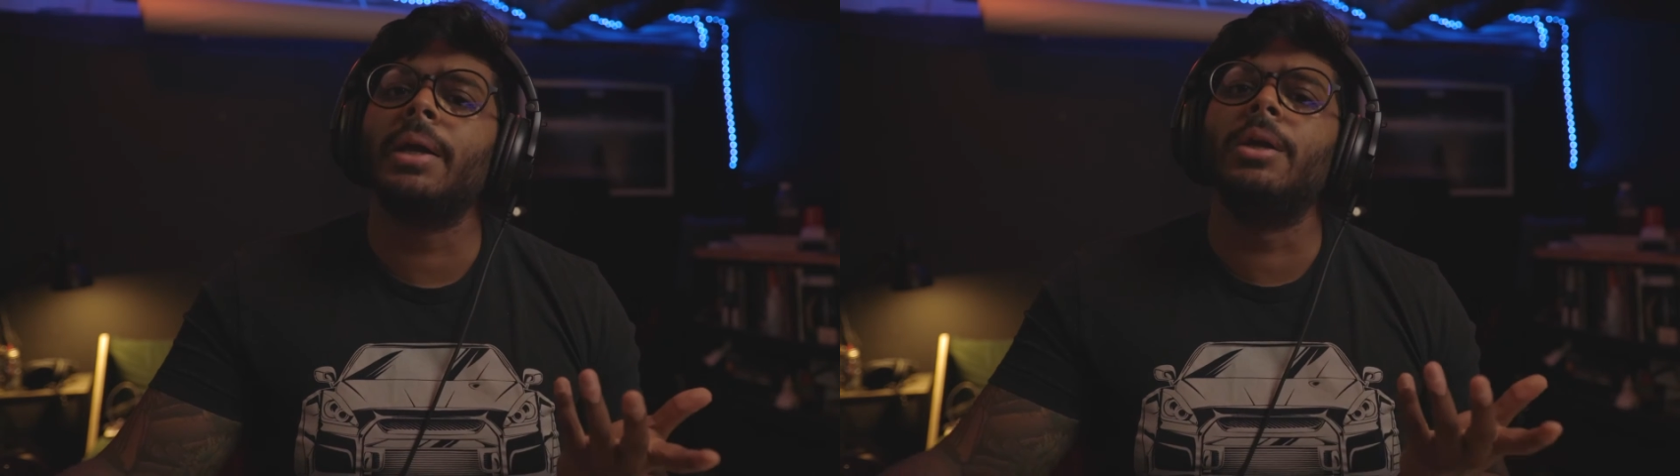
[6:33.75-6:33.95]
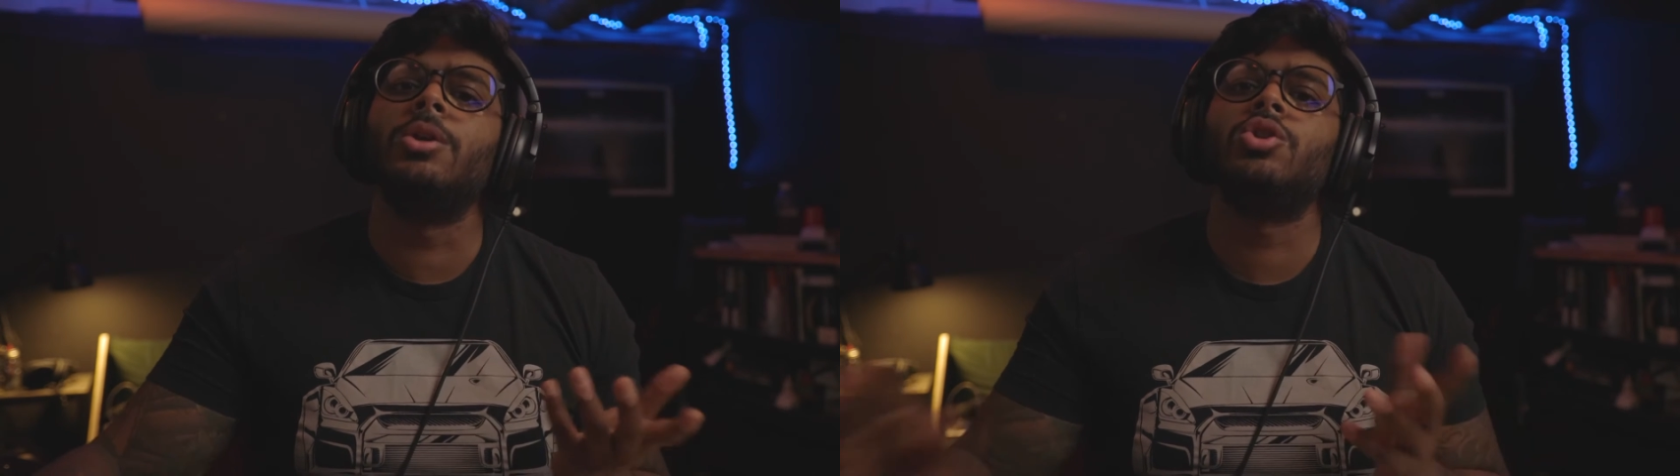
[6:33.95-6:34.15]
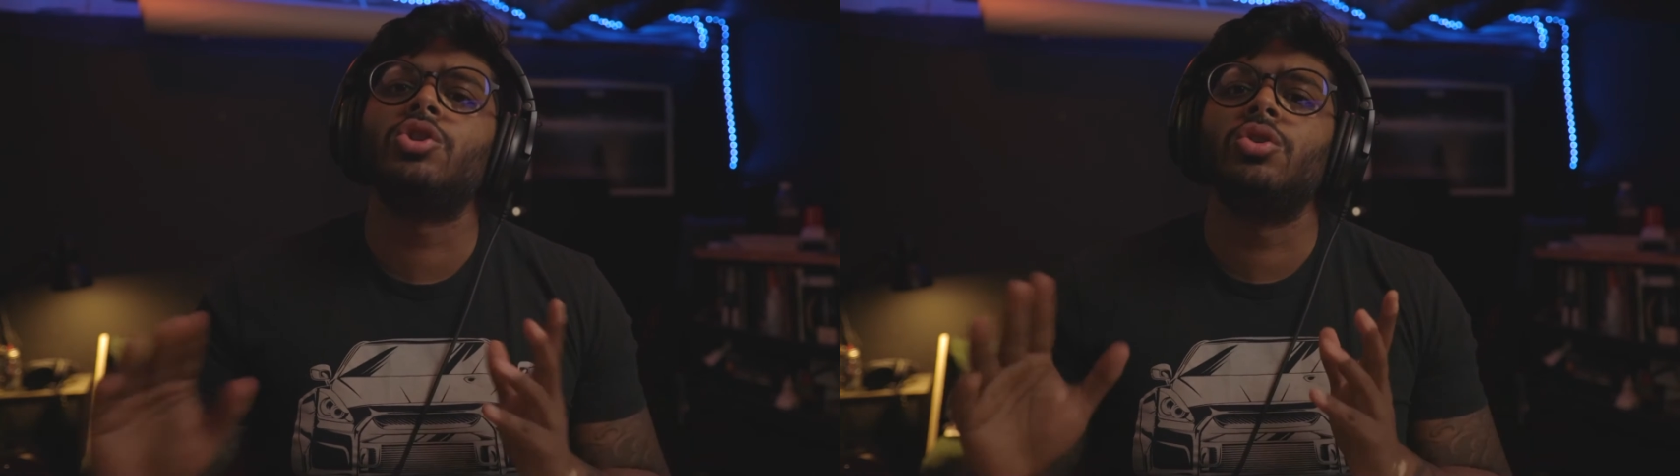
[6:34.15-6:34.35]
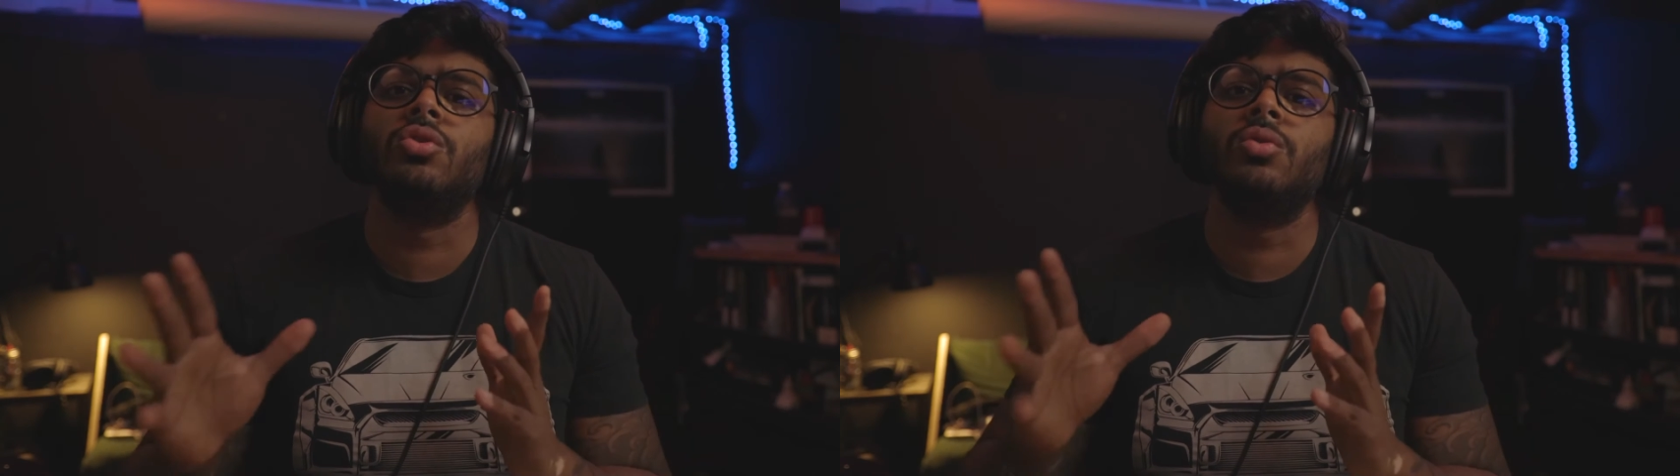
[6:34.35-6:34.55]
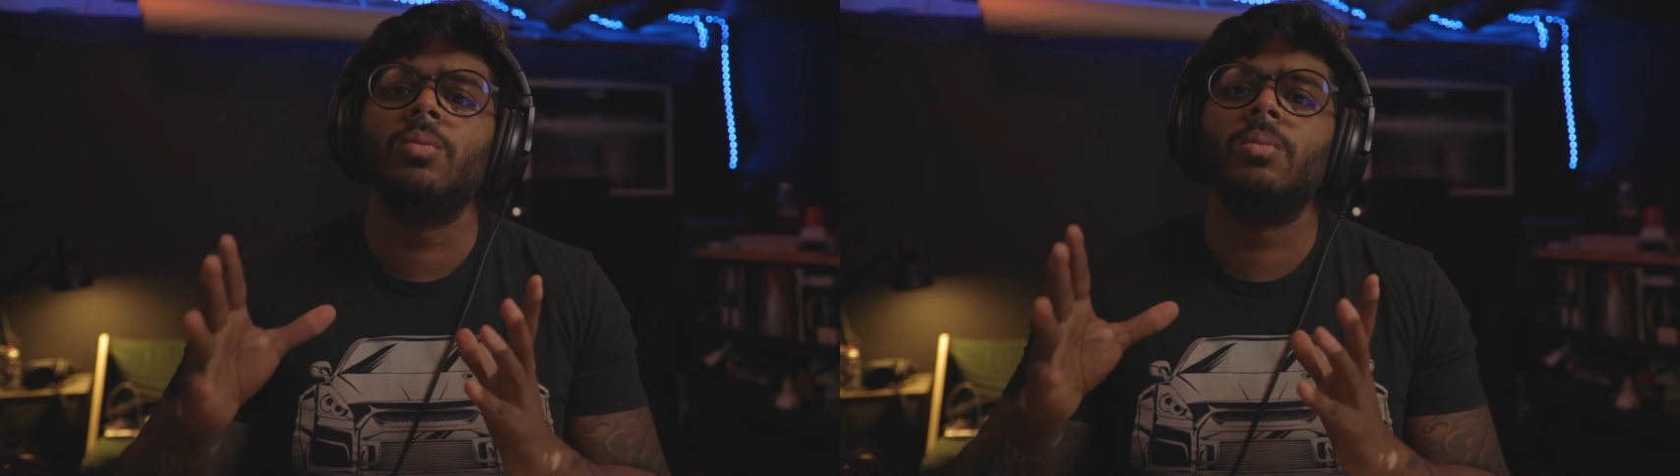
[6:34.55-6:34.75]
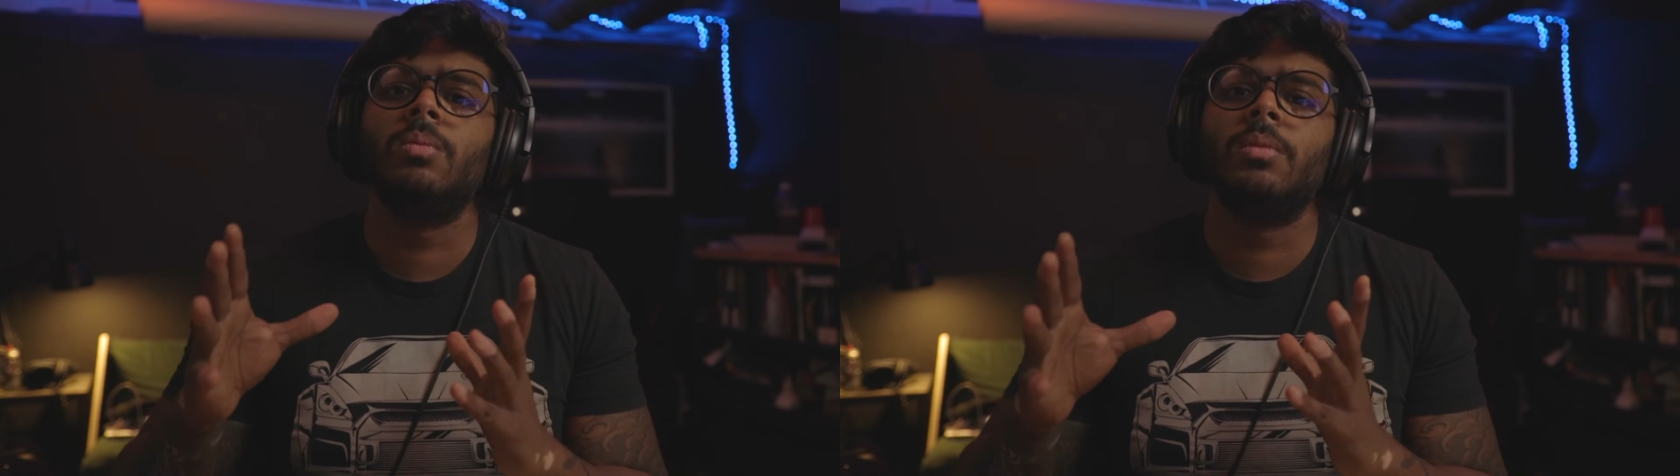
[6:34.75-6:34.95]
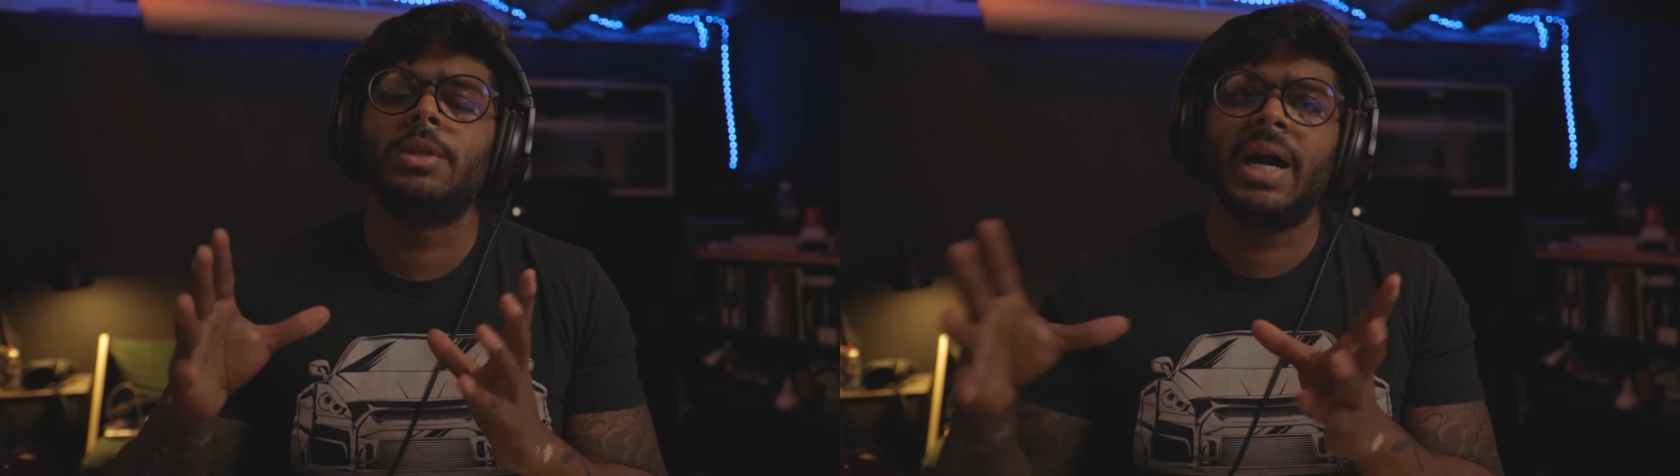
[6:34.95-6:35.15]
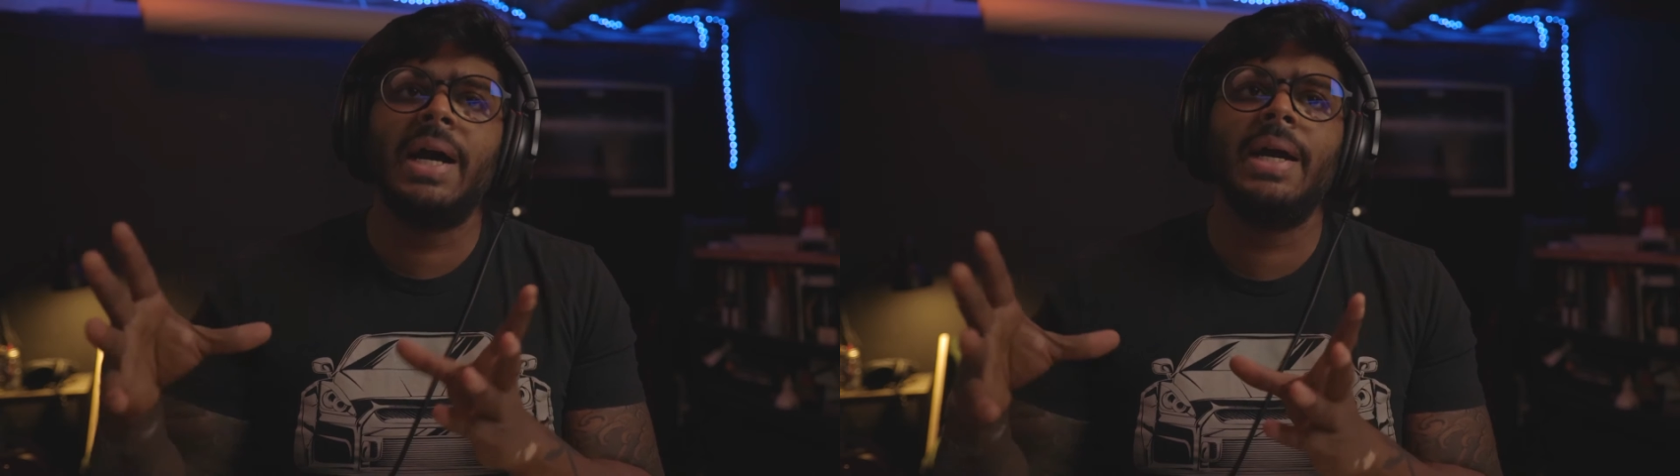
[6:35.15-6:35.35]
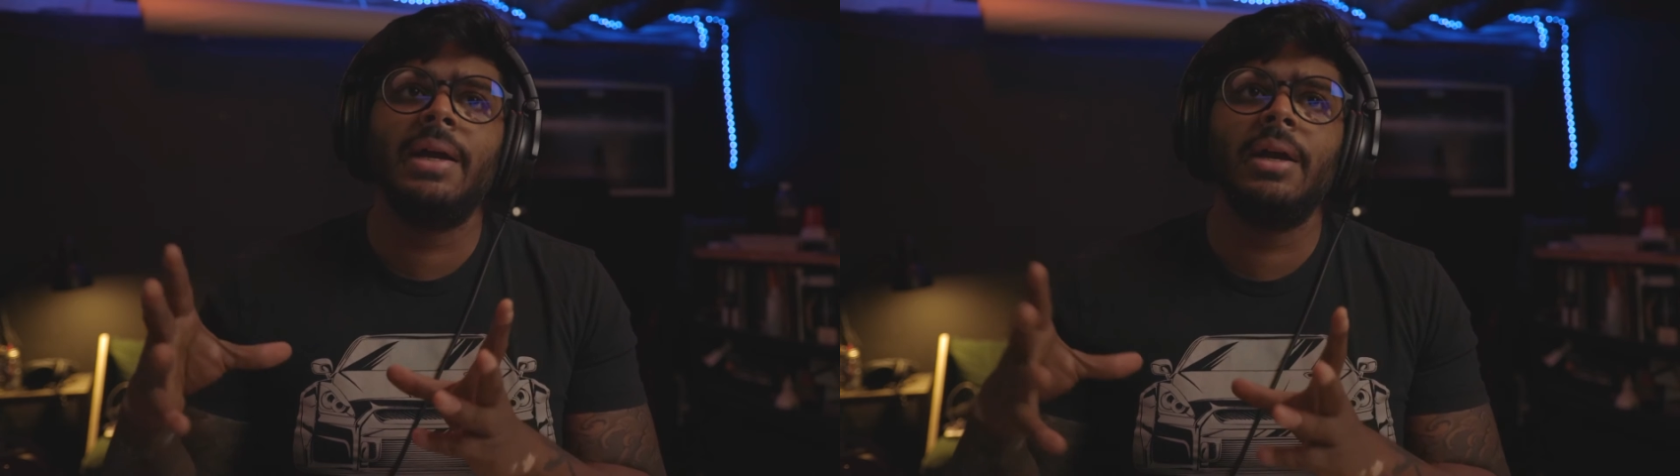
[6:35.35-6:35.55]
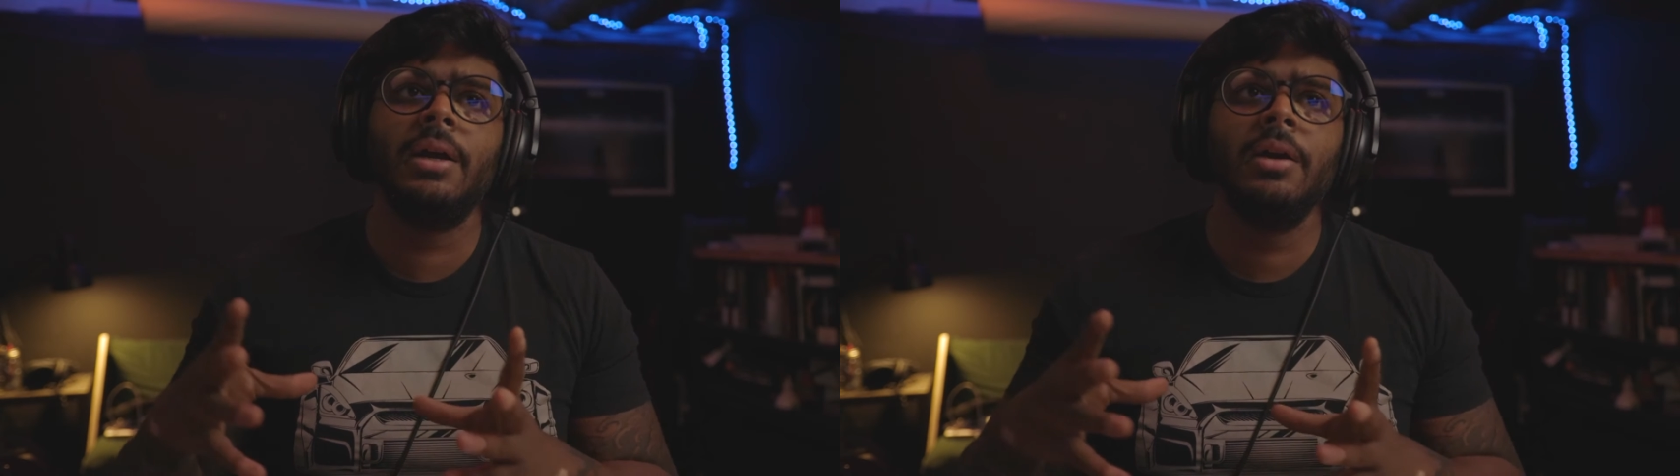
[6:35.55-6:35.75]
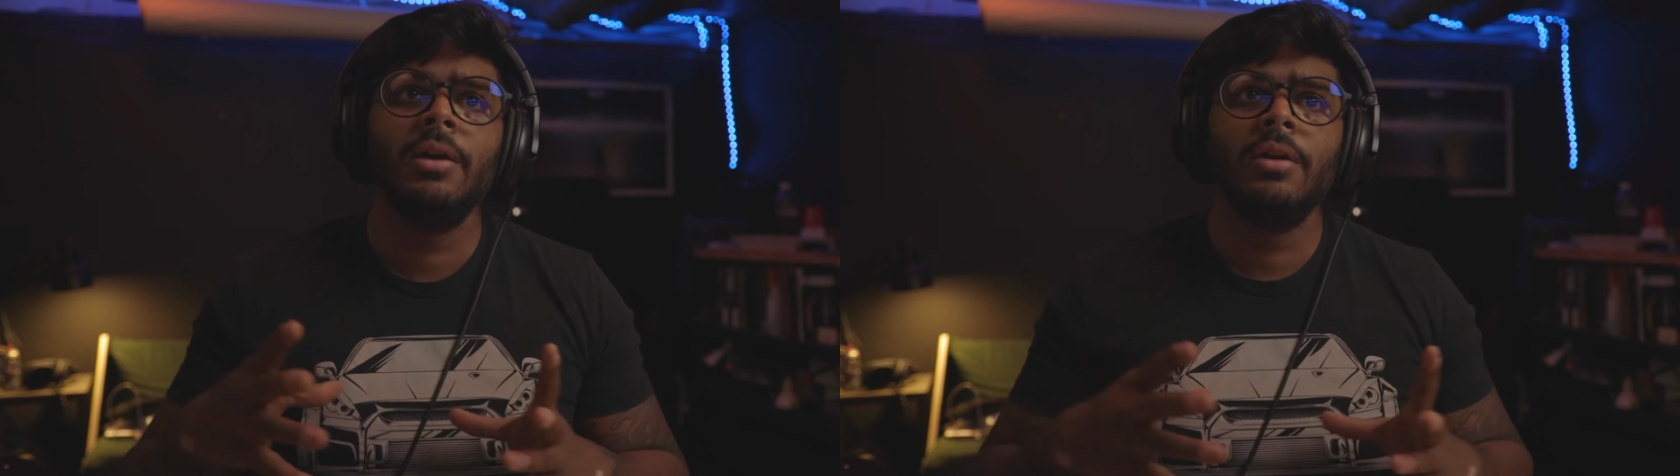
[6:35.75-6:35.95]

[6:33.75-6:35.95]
into tying